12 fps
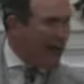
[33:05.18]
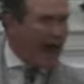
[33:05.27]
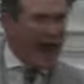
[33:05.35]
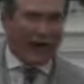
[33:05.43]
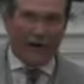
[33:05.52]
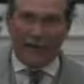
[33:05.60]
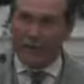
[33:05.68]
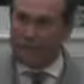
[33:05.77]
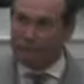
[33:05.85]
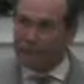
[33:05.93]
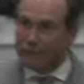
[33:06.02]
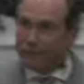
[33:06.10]
there.
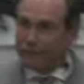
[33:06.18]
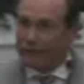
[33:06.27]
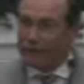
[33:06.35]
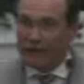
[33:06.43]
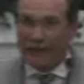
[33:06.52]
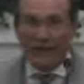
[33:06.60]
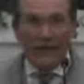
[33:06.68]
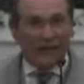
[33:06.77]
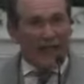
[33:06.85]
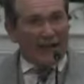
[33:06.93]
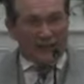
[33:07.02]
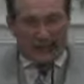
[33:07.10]

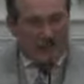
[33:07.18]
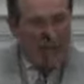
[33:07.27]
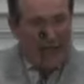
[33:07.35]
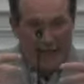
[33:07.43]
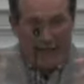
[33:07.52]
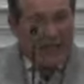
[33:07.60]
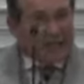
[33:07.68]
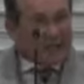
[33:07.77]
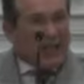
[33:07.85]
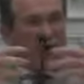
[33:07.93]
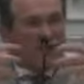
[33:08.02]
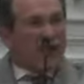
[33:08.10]
That's a
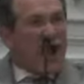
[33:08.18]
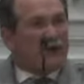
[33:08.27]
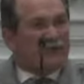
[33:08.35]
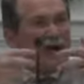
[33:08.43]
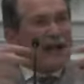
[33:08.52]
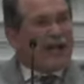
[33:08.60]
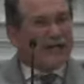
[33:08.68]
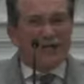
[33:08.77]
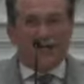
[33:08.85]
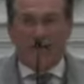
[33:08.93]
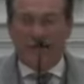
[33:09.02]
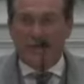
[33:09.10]
self
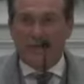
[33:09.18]
contradiction.